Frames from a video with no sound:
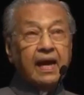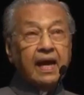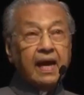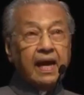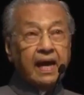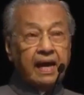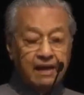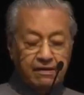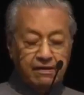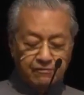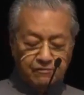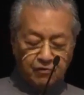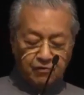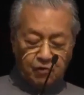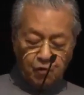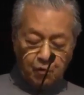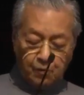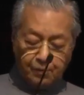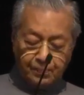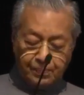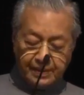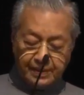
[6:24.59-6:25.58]
have
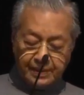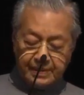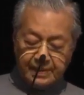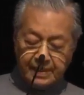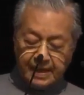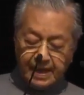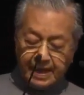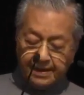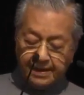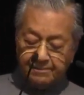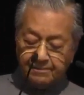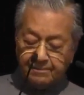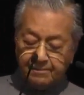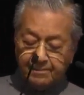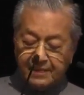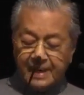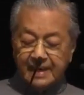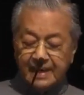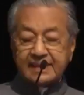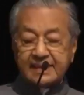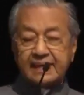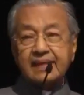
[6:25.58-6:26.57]
opened up
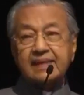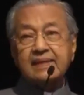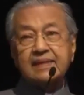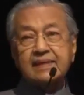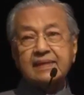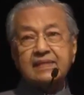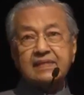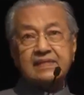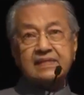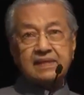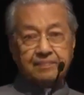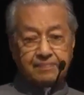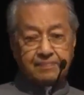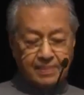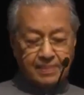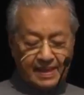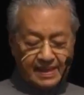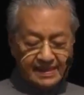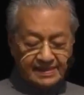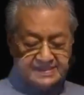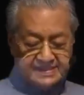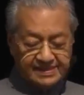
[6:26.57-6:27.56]
market
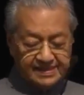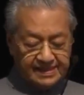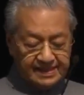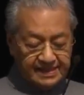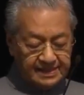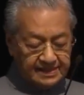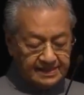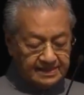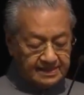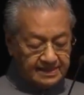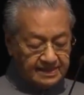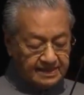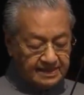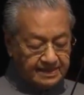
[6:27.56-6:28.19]
supply chains,